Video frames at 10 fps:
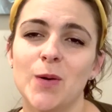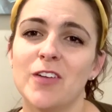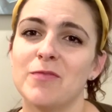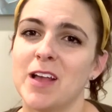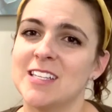
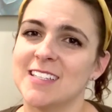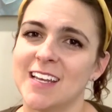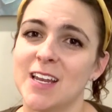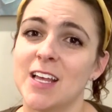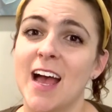of my
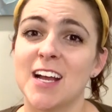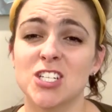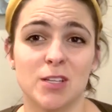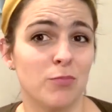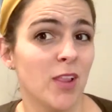son
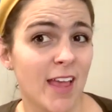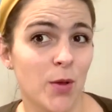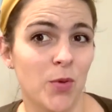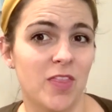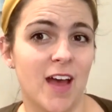actually playing
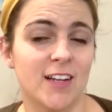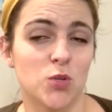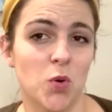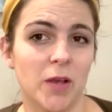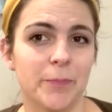with that
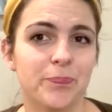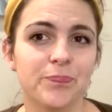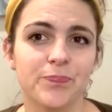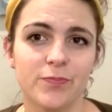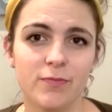toy
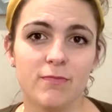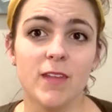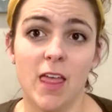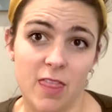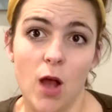
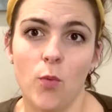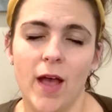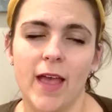that way.